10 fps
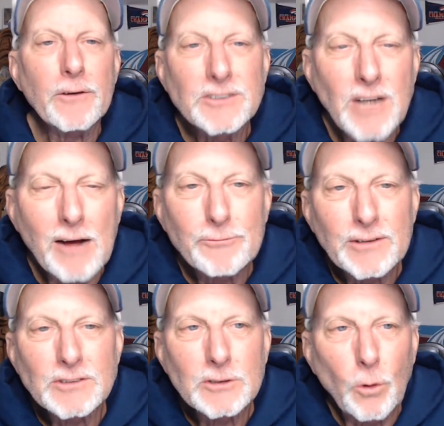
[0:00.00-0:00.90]
his
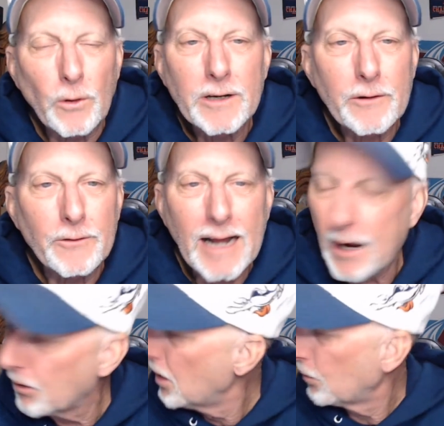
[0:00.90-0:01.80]
offensive coordinator
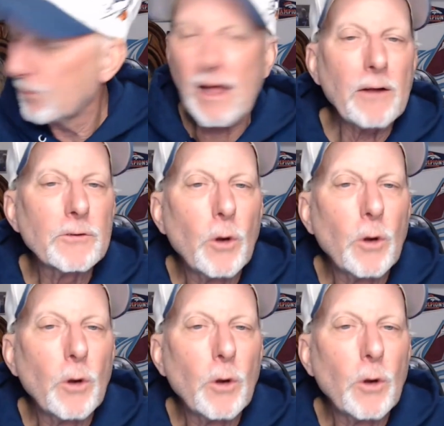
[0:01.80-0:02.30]
now without